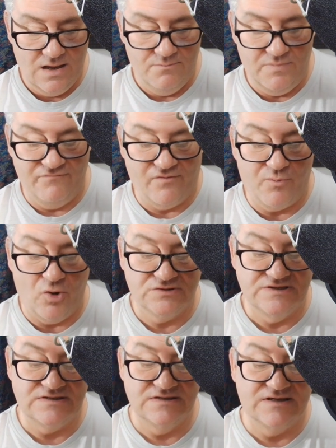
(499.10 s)
Beaverbrook
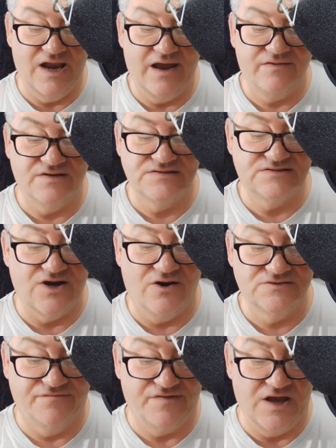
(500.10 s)
didn't like the
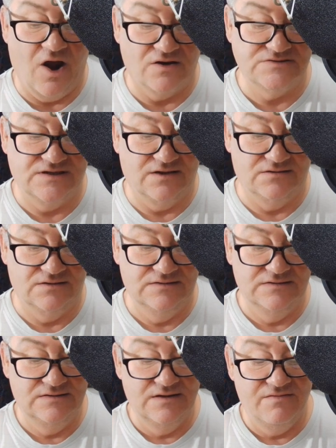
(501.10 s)
start of the article.
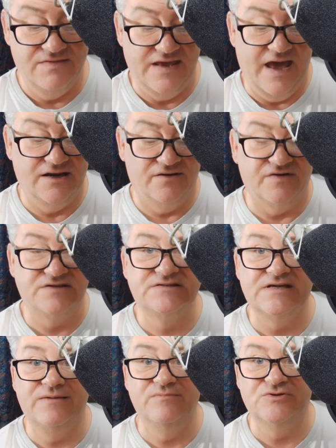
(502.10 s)
The end of it
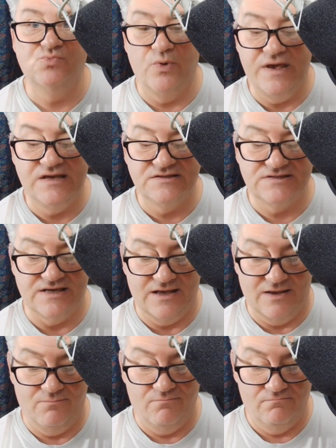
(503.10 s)
seemed weak to
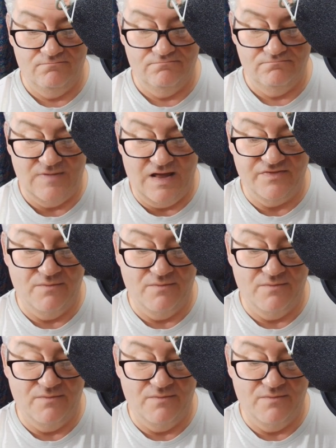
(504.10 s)
him, and the